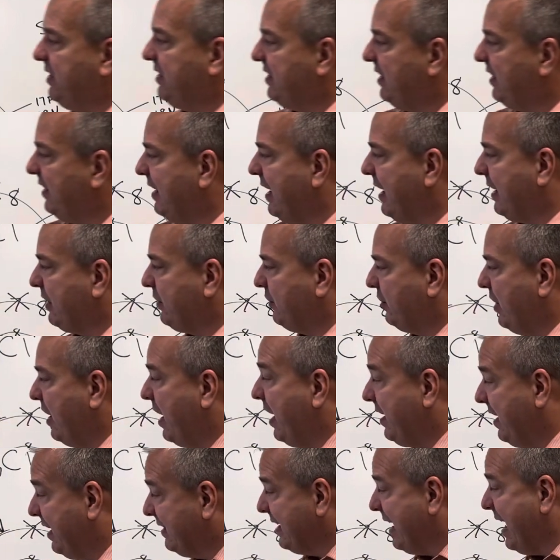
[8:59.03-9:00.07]
its
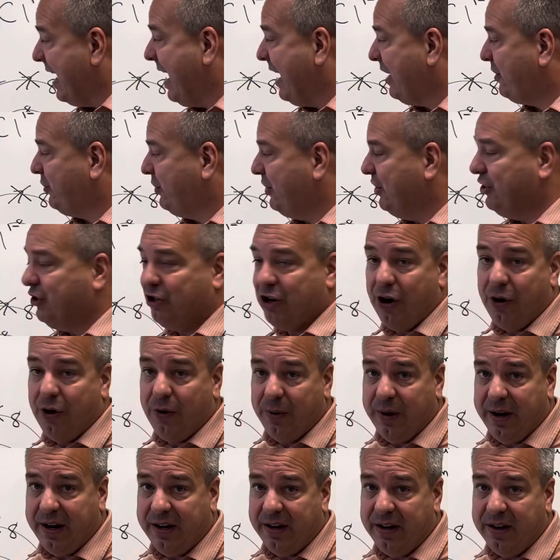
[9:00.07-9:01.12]
electron, it's actually
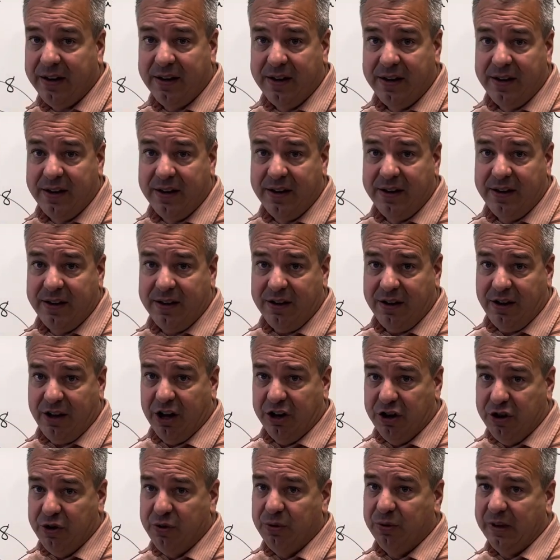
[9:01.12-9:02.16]
showing
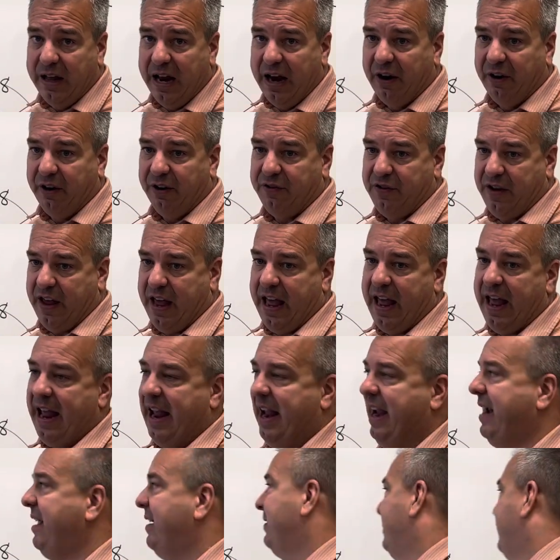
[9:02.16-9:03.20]
a new layer of
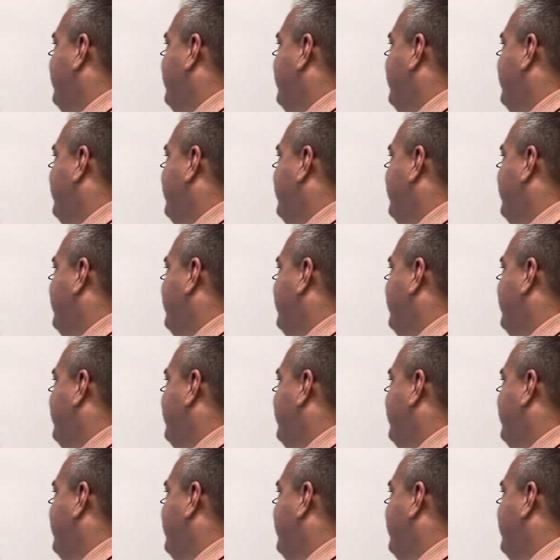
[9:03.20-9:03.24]
8,